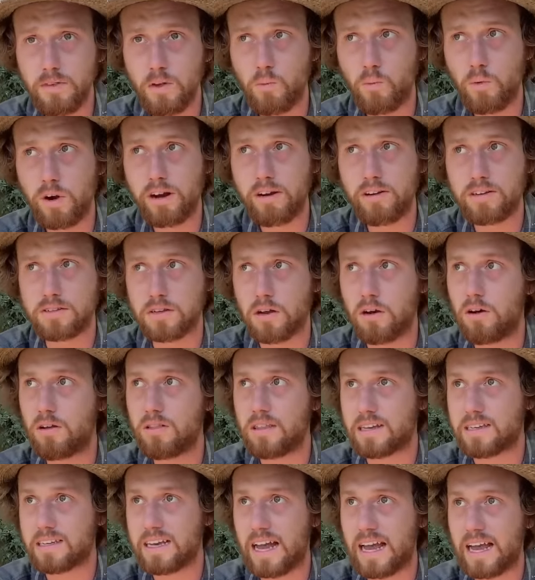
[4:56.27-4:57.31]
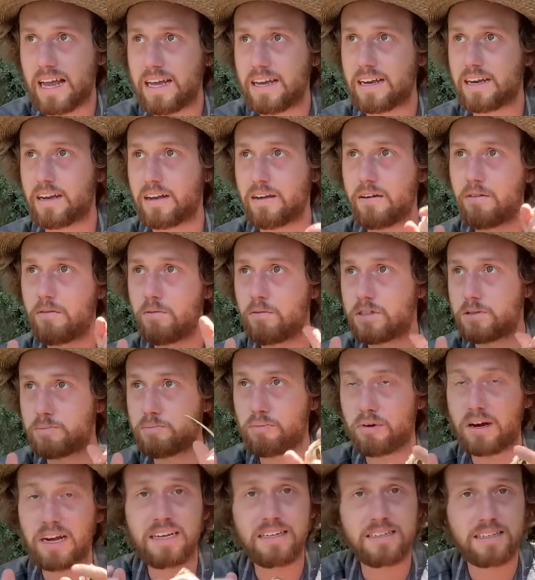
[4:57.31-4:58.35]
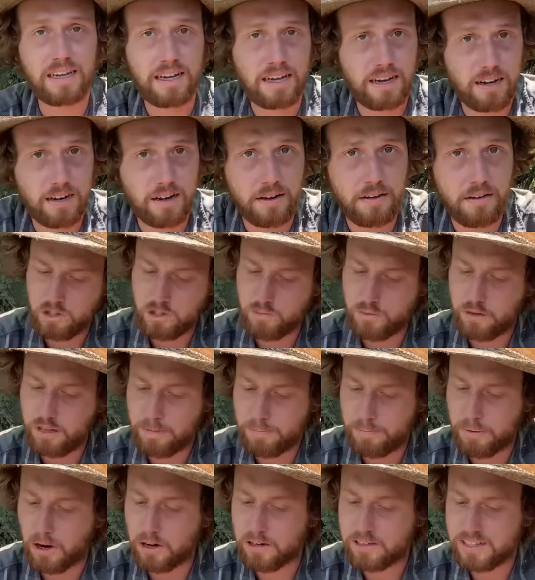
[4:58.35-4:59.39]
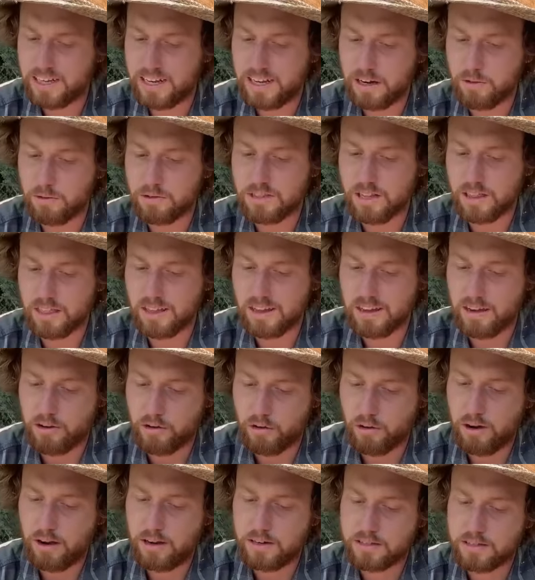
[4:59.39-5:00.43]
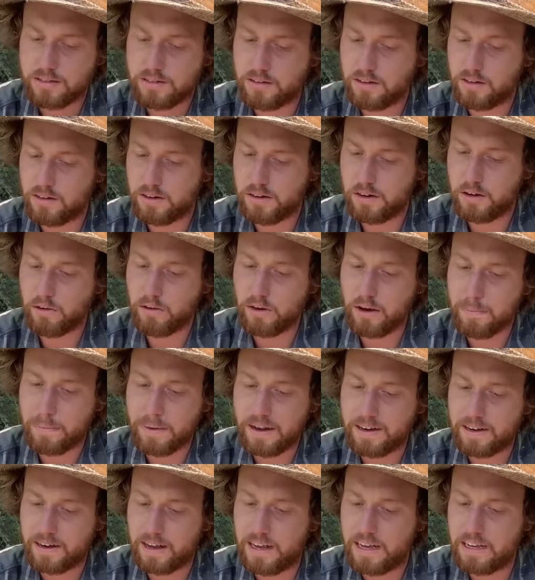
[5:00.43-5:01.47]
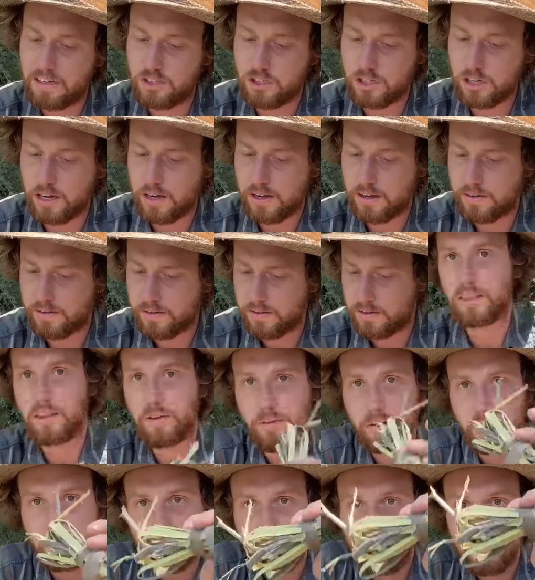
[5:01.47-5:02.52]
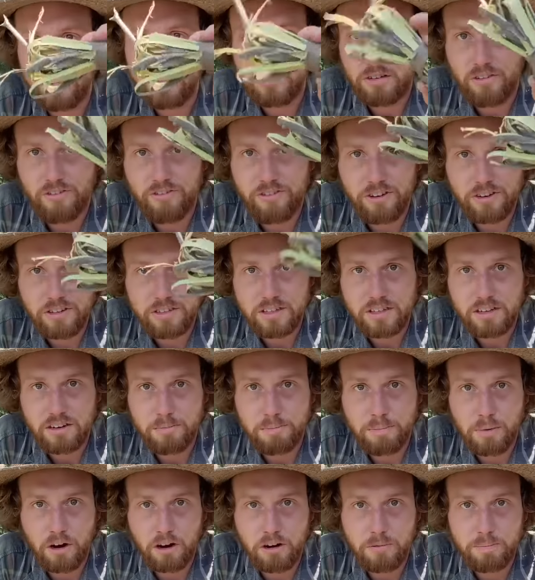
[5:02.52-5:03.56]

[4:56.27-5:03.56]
whereas all the tanning was brain tanning. So really, bark tanning was a thing across Europe and Asia. There we go, there's our first little bark